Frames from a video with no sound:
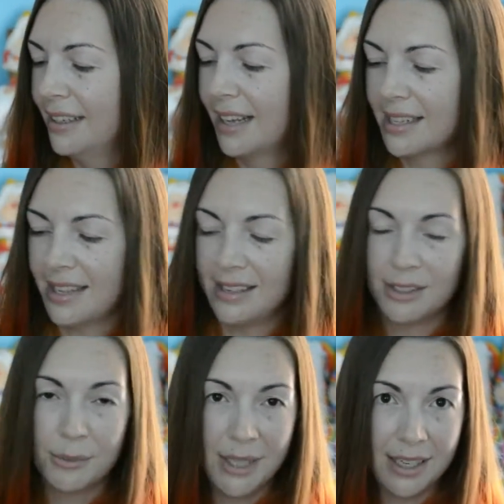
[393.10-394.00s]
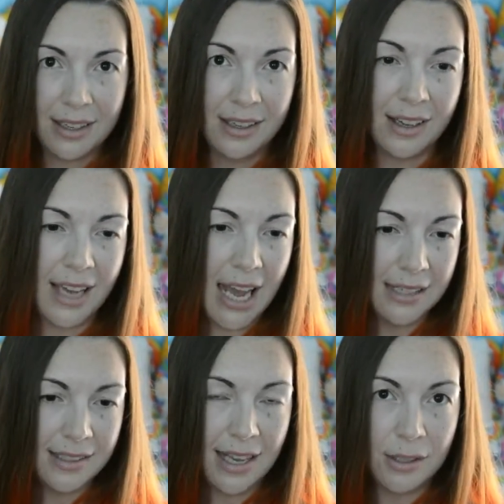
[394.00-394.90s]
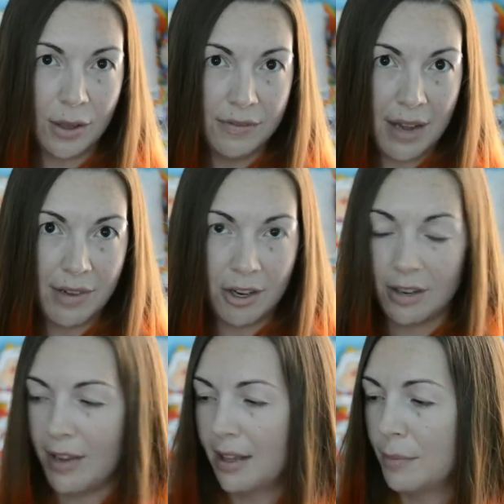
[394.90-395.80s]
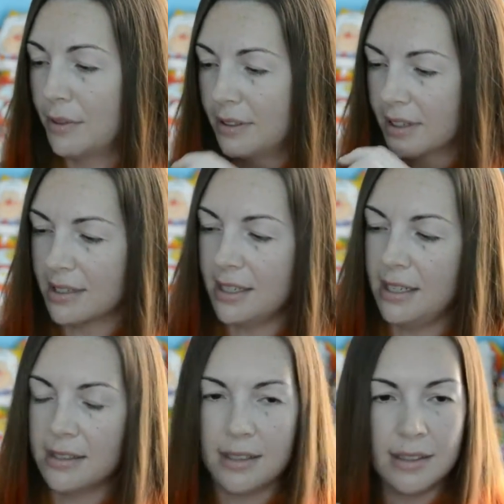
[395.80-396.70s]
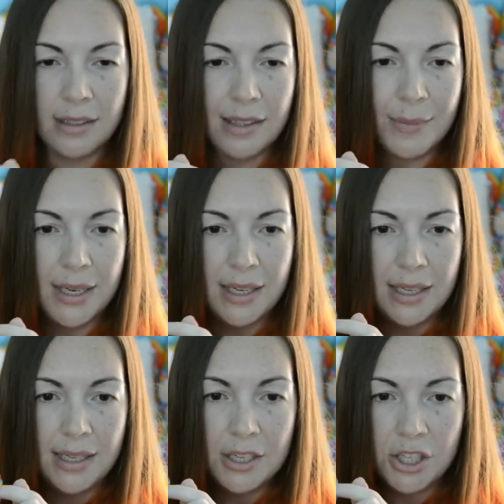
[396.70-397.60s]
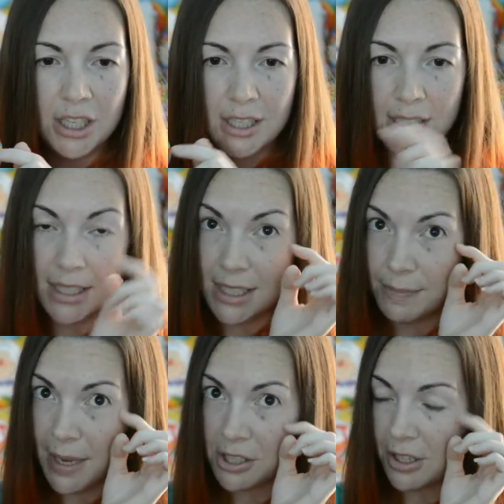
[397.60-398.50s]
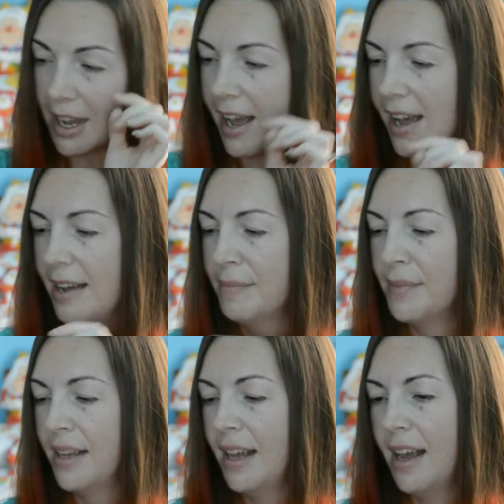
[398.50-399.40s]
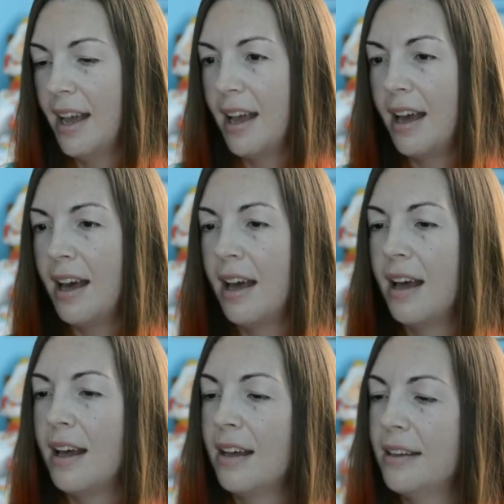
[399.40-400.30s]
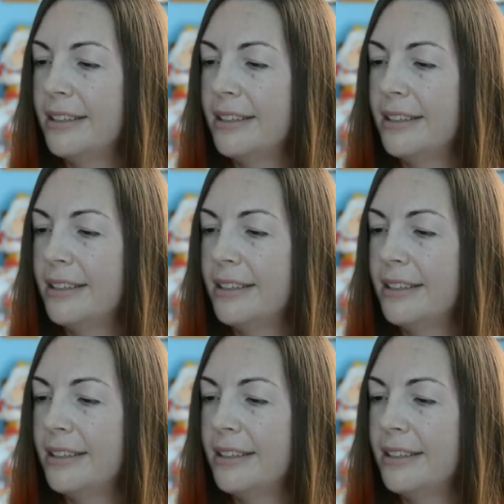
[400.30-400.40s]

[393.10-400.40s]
like I said, Twink, again, says only 500 available because he's the limited edition special guy. I